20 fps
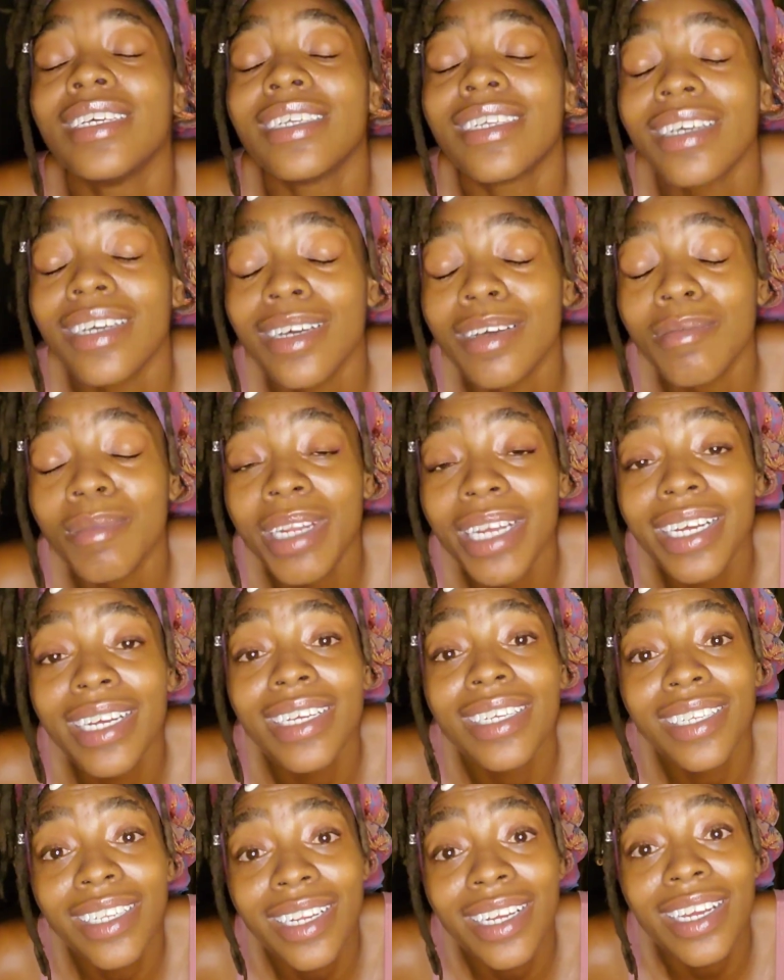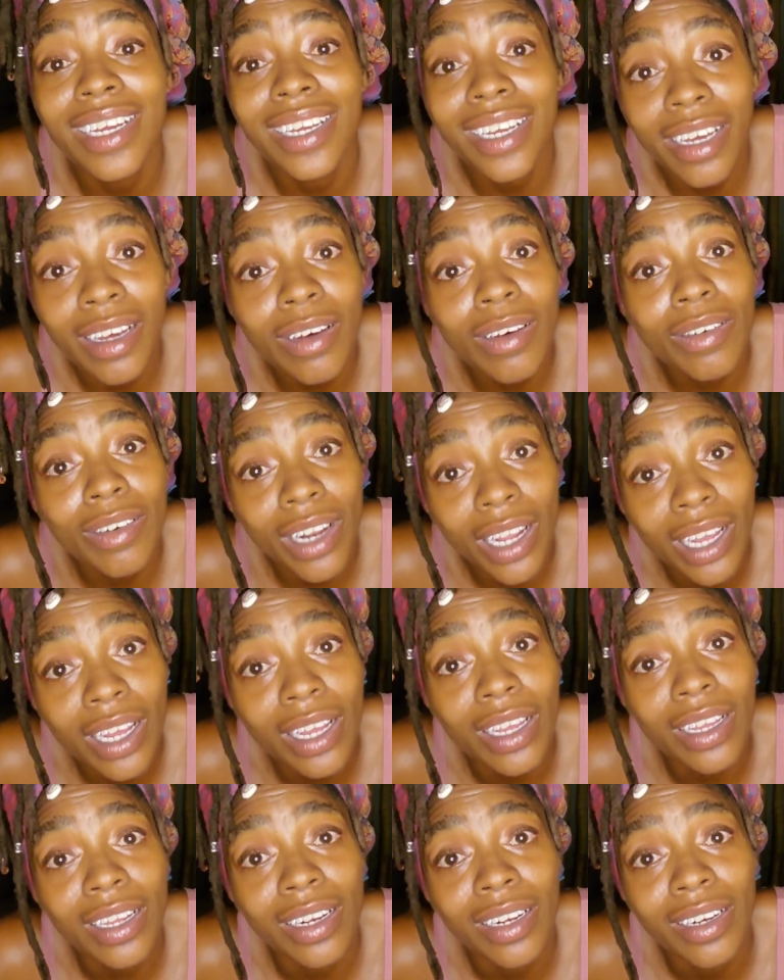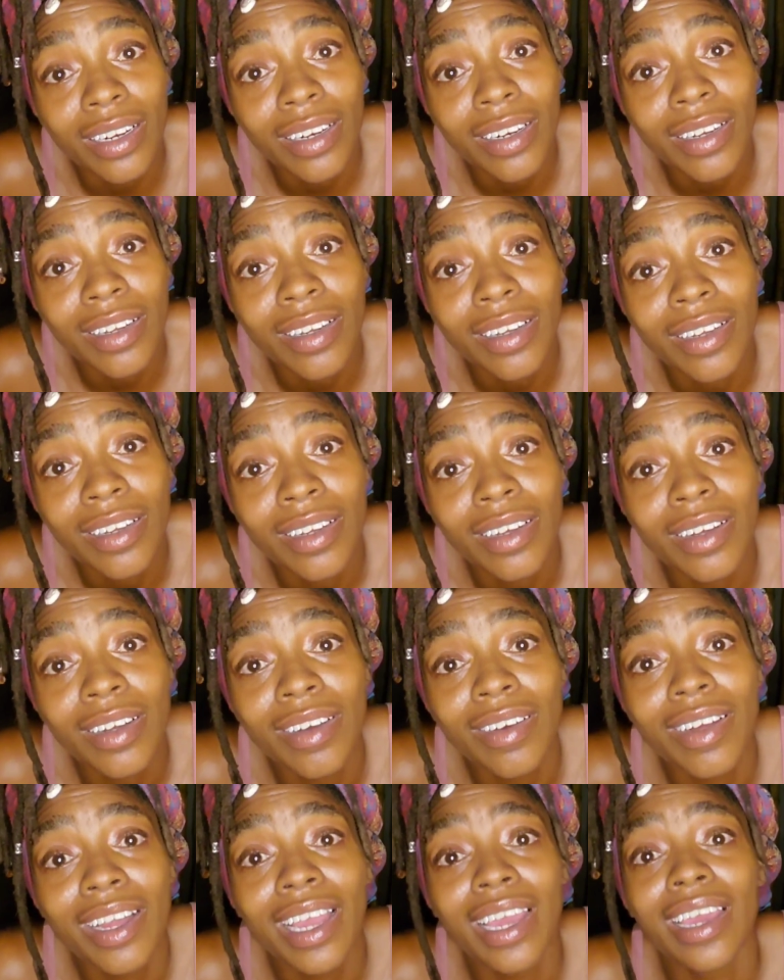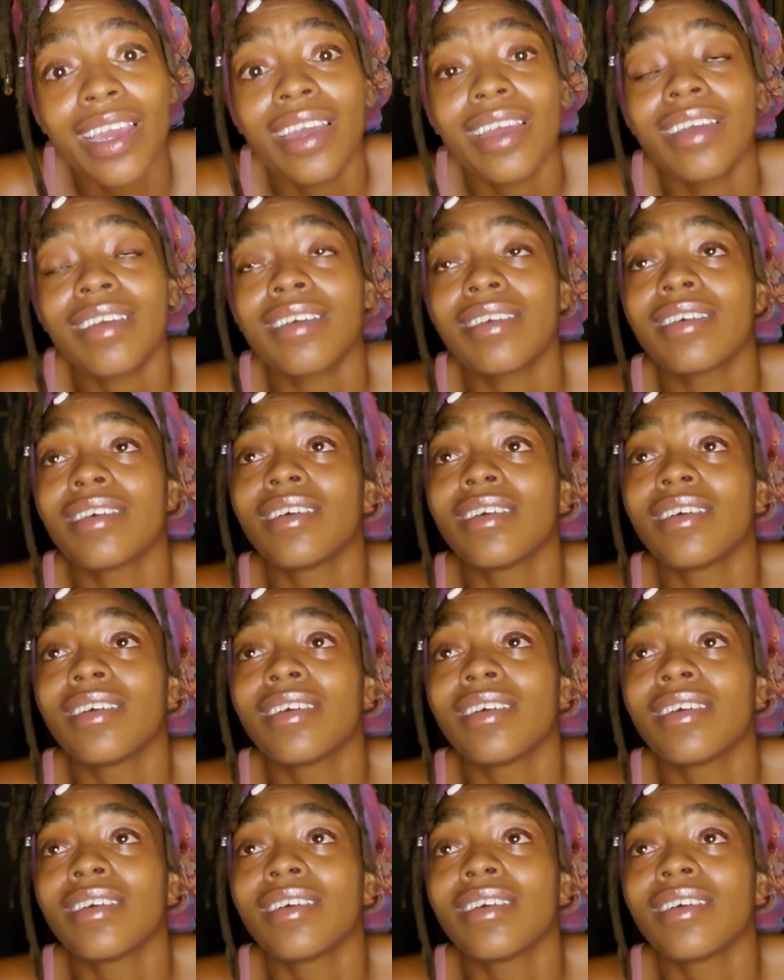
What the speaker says: some niggas need yelled at, okay?